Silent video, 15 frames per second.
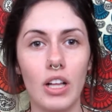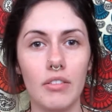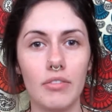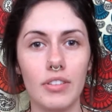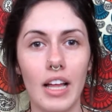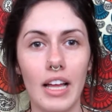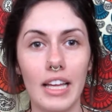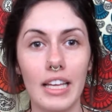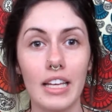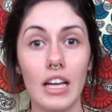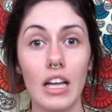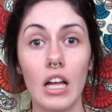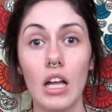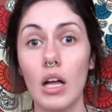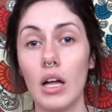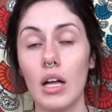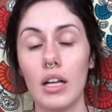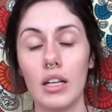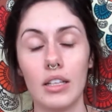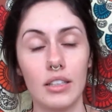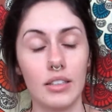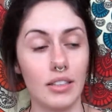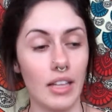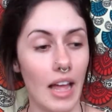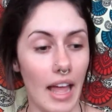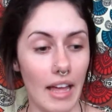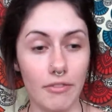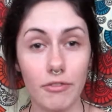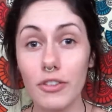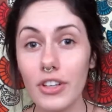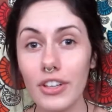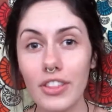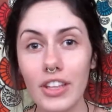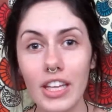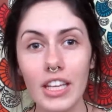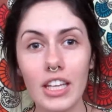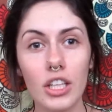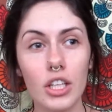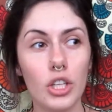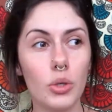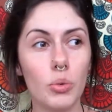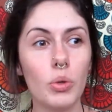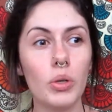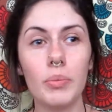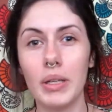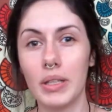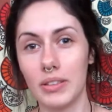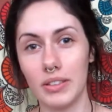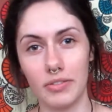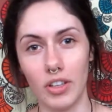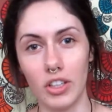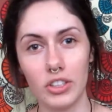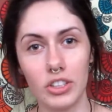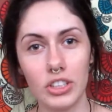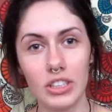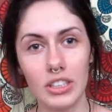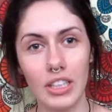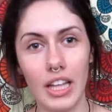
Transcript: of, like, everything, you wouldn't be able to function.